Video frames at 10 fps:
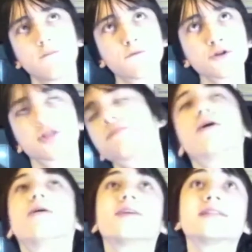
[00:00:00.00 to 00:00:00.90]
first of
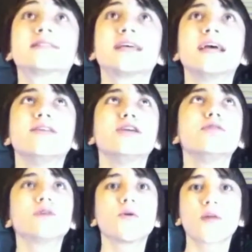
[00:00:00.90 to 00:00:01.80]
all, let's say that
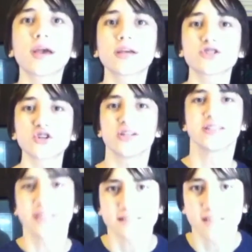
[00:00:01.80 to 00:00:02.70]
you don't like a certain
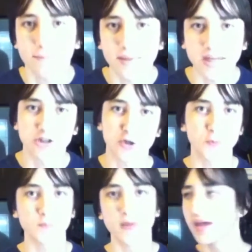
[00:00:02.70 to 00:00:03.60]
desktop manager.
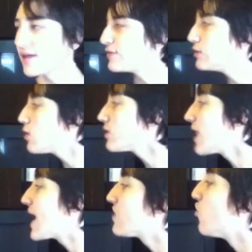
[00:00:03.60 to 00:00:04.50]
If you don't
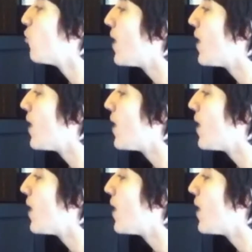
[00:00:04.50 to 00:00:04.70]
like the